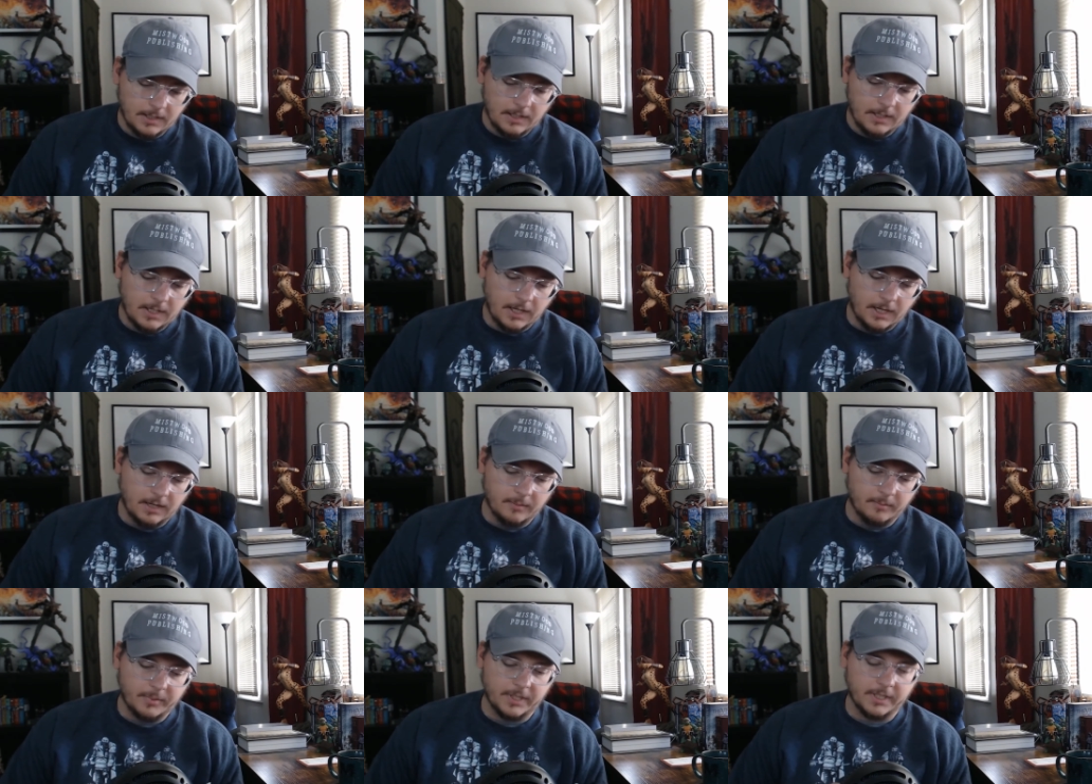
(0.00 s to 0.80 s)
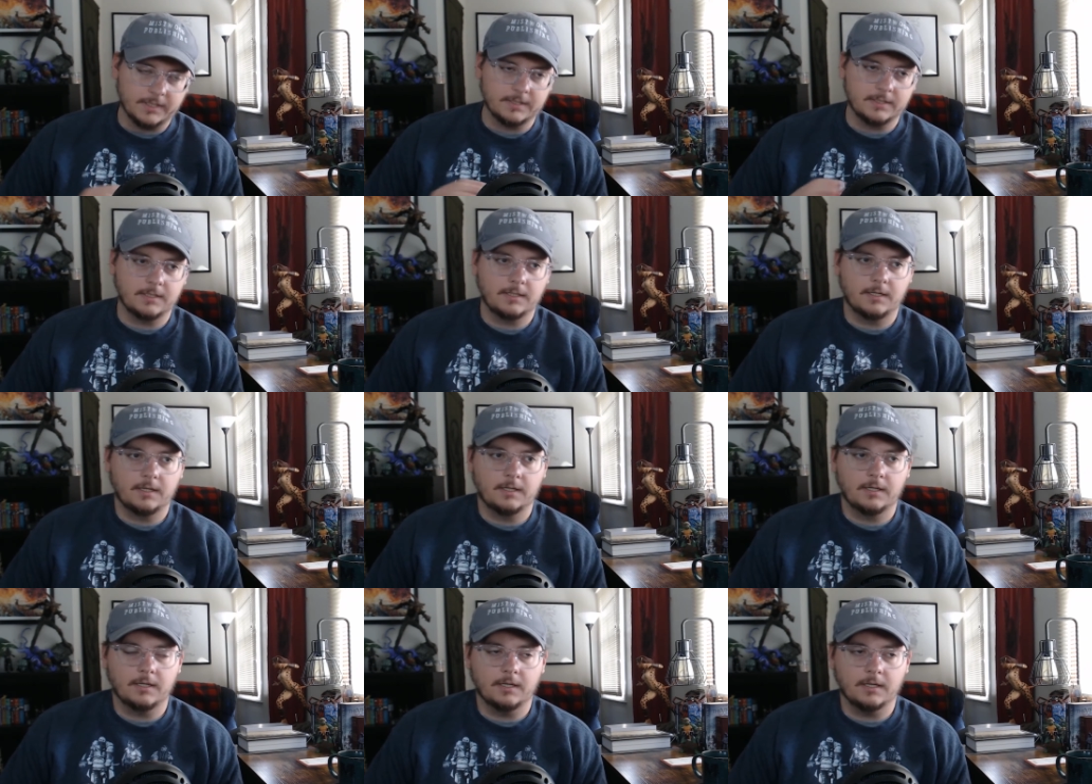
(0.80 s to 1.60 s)
Um, but
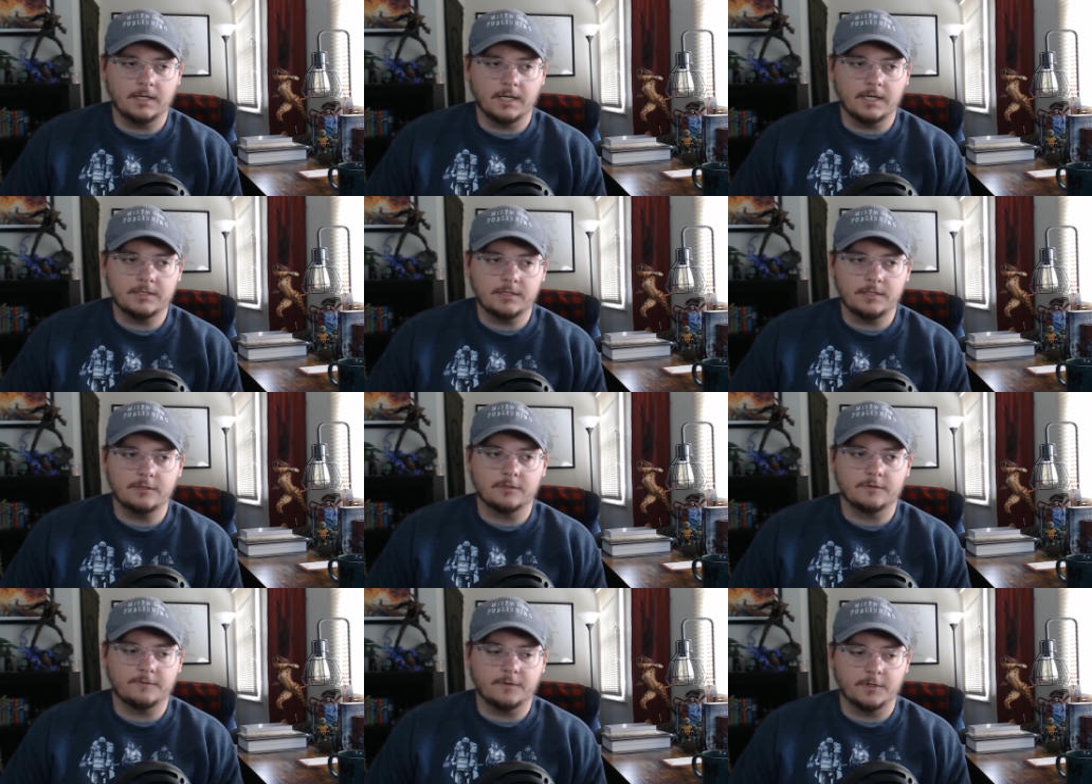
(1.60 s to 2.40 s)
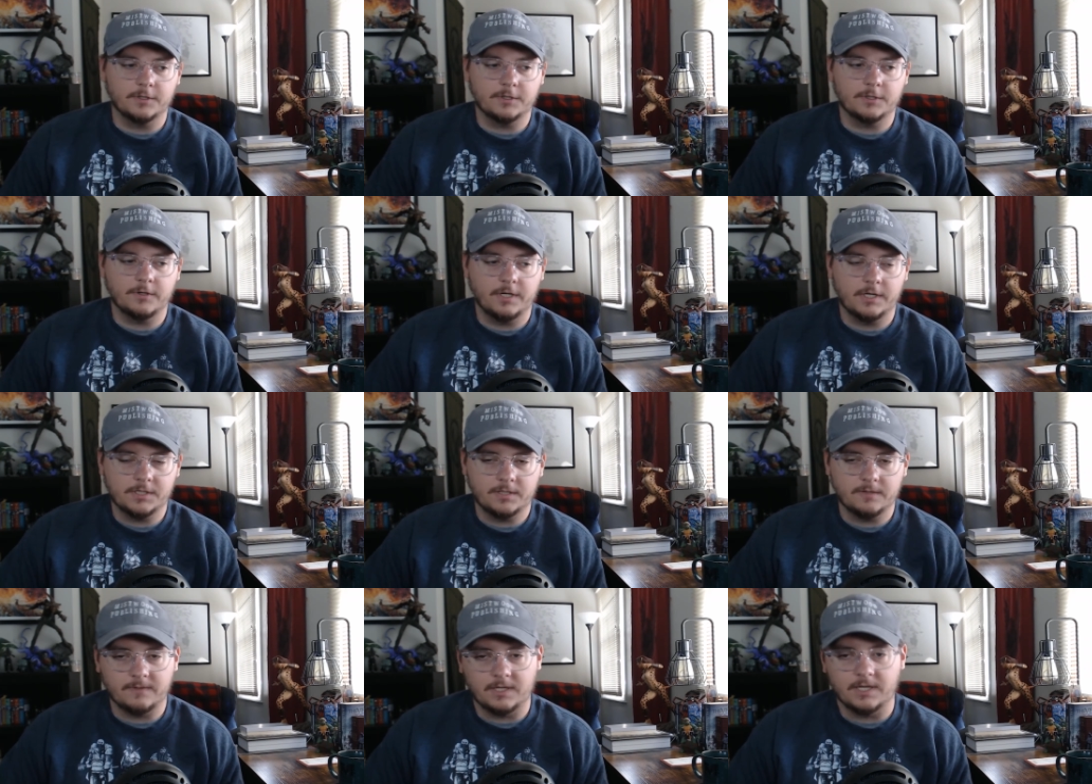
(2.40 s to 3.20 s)
Gesu's first
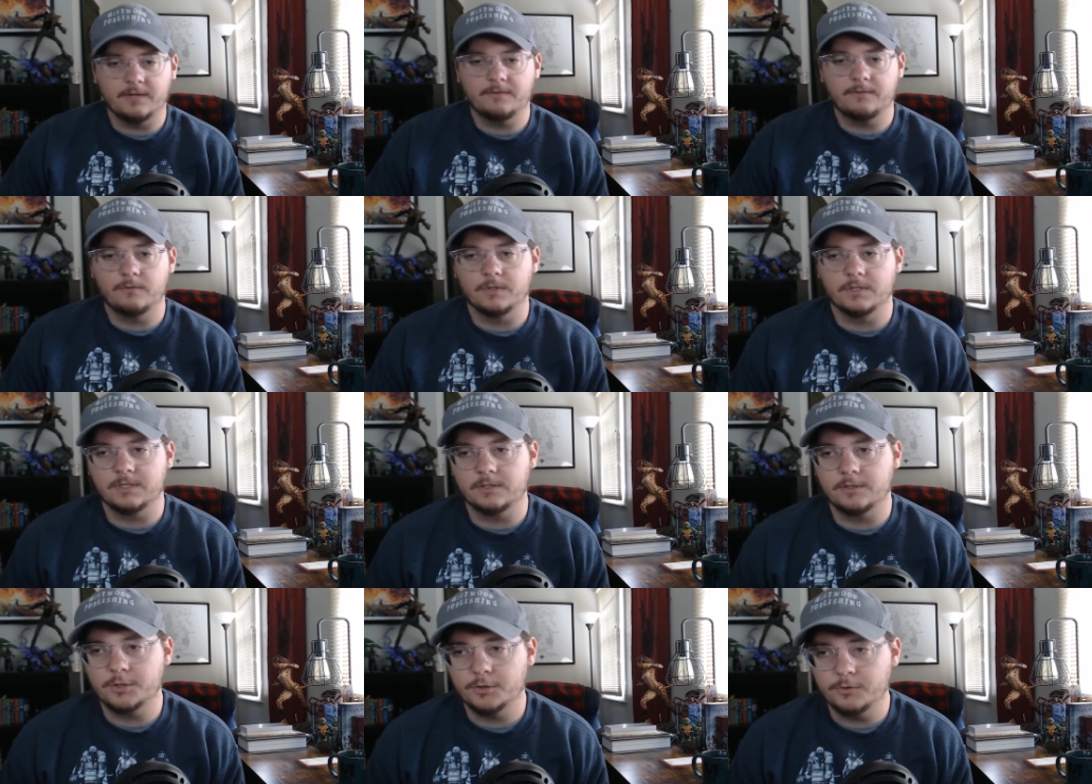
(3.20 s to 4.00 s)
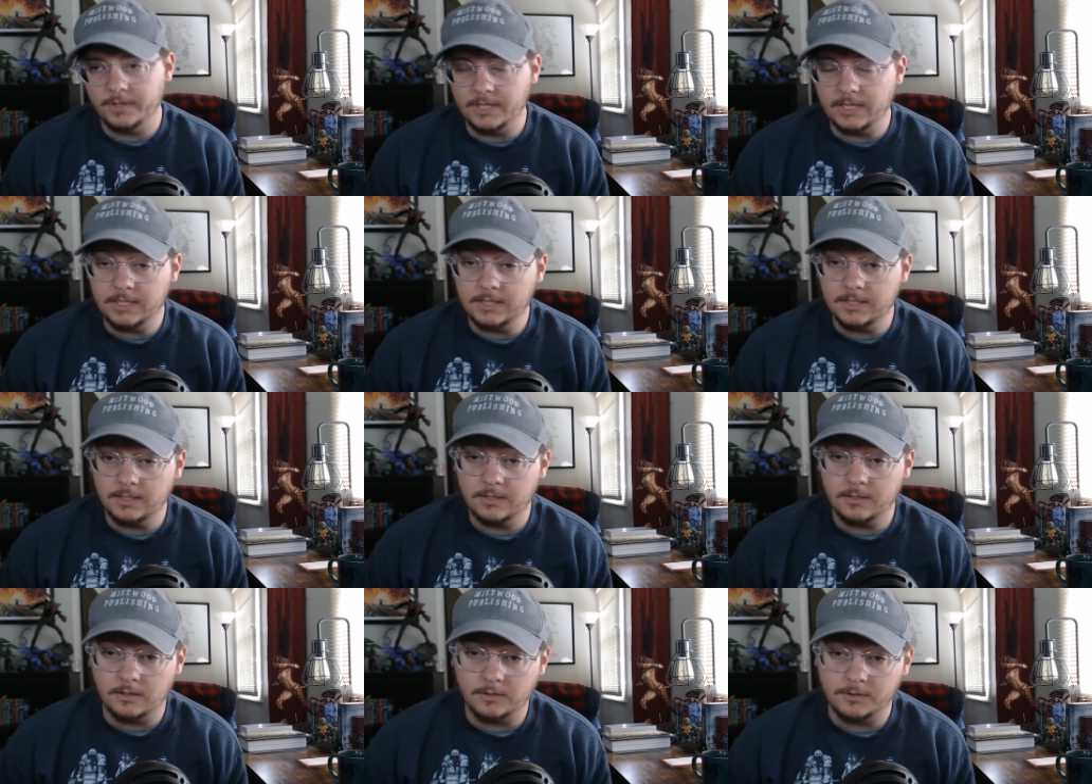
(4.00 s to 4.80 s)
creation of life was a tree
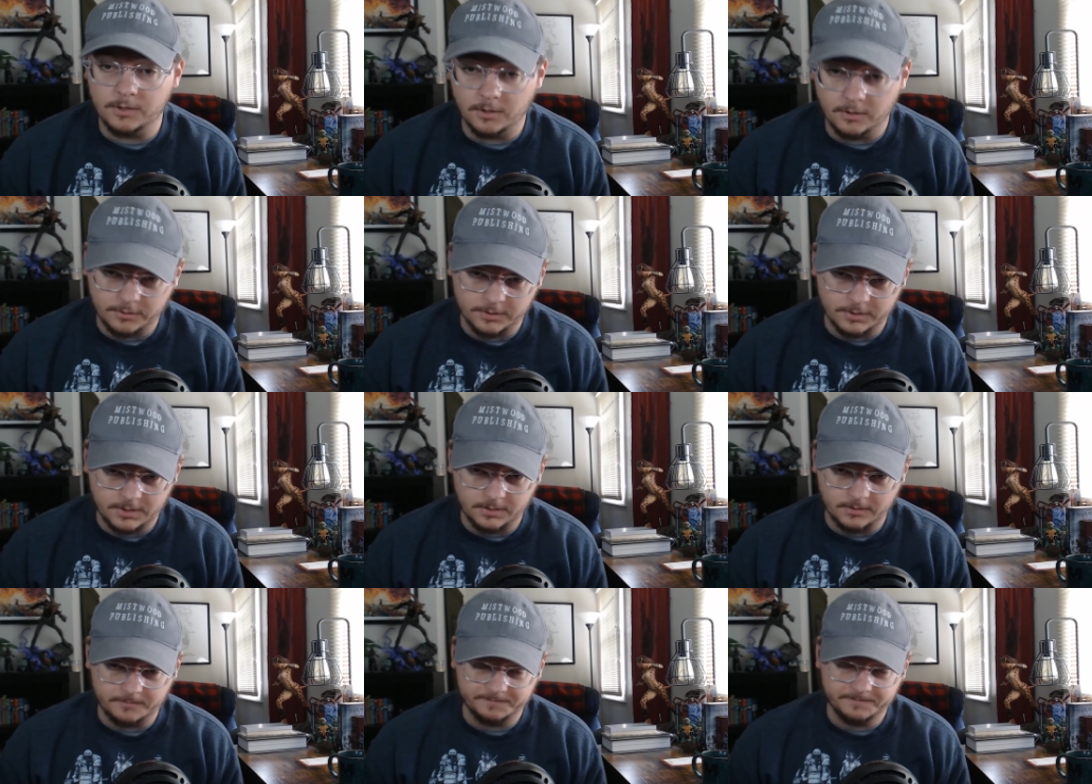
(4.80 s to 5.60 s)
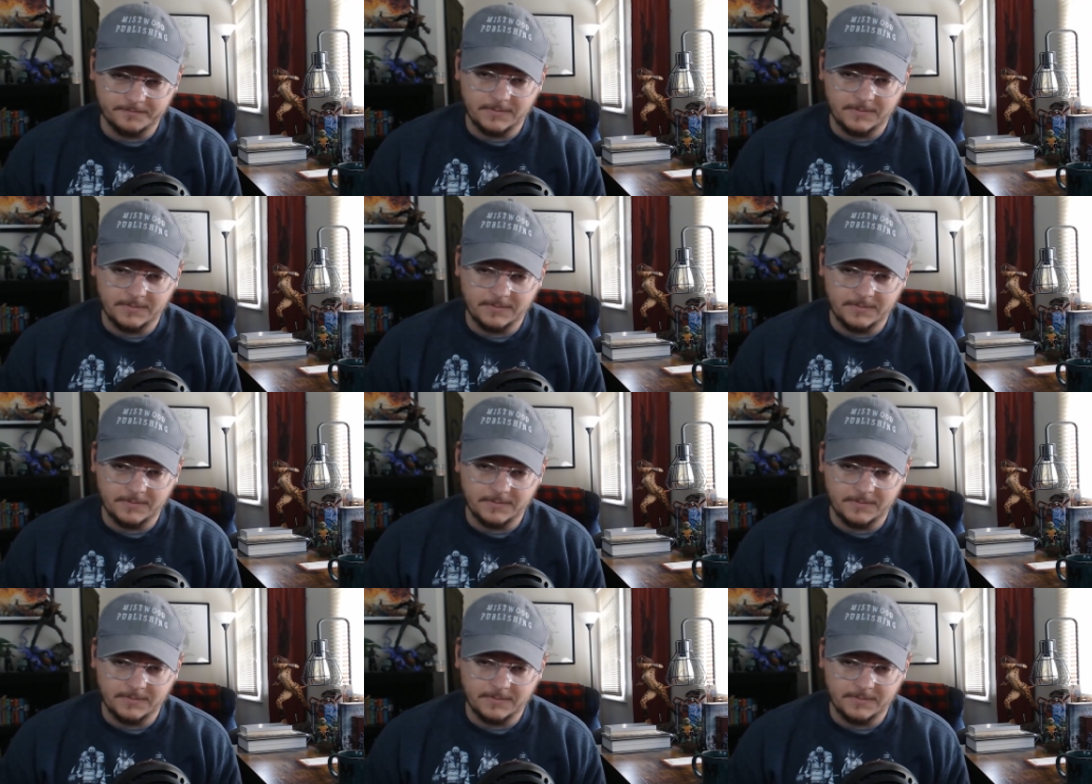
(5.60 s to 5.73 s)
called Yargisil,